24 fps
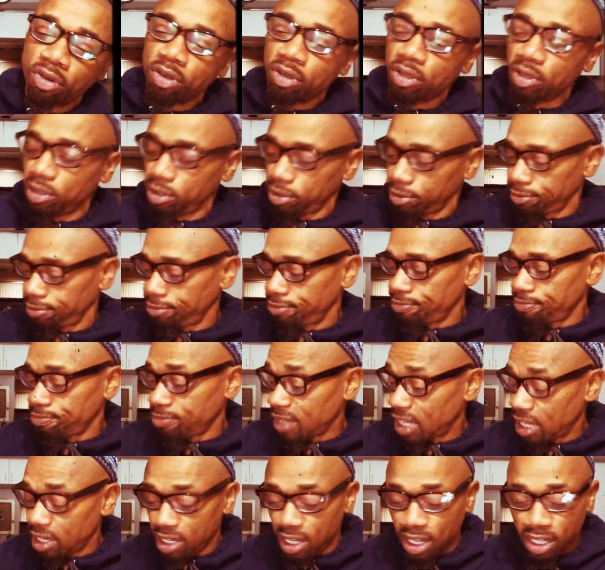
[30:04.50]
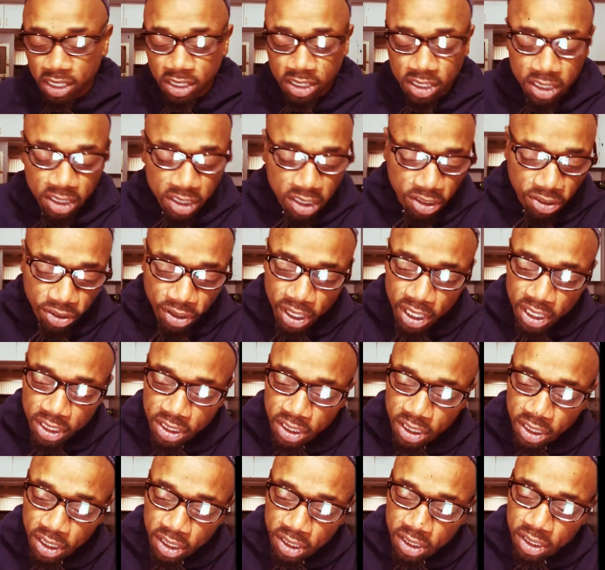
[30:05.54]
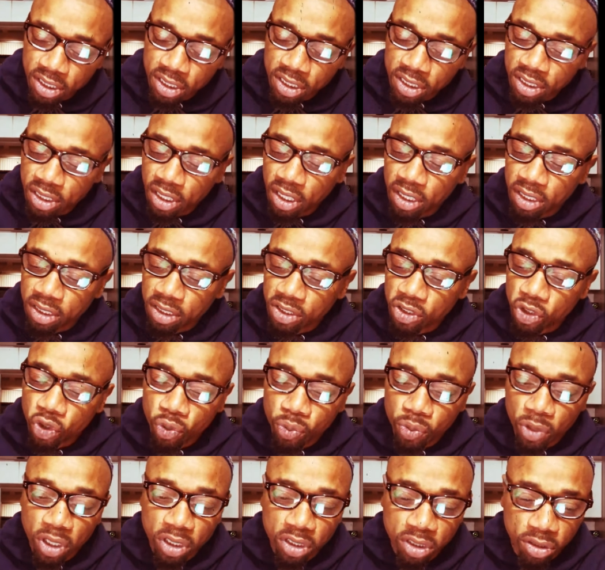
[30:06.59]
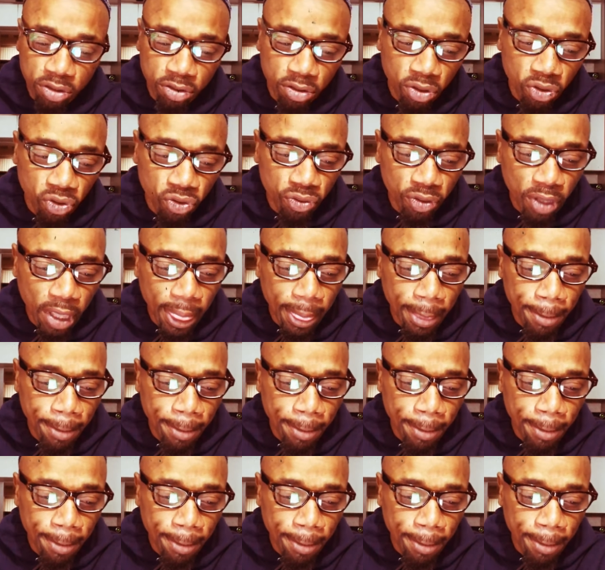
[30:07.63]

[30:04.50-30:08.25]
wrong. And that shit's crazy because it's stunting so much growth